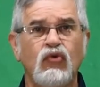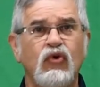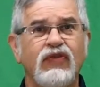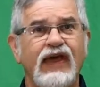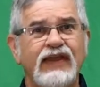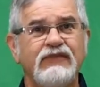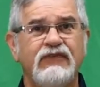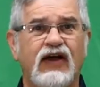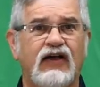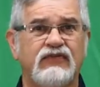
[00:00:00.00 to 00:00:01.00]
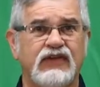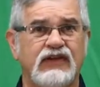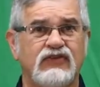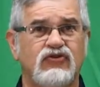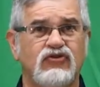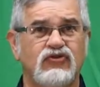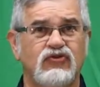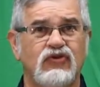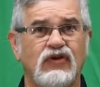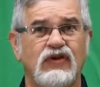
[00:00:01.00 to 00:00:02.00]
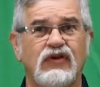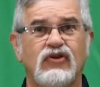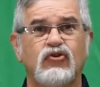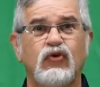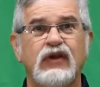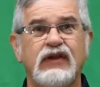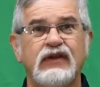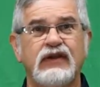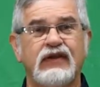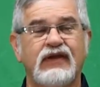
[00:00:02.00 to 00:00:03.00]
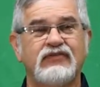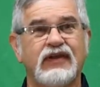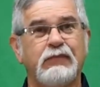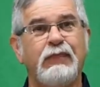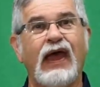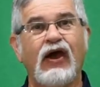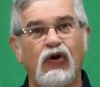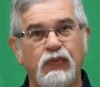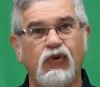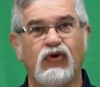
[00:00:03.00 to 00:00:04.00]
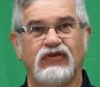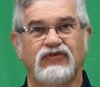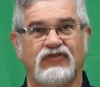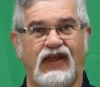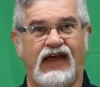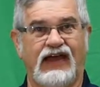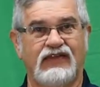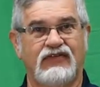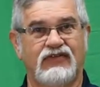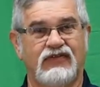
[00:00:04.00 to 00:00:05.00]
Well, that evolved into creating a set of PowerPoint slides.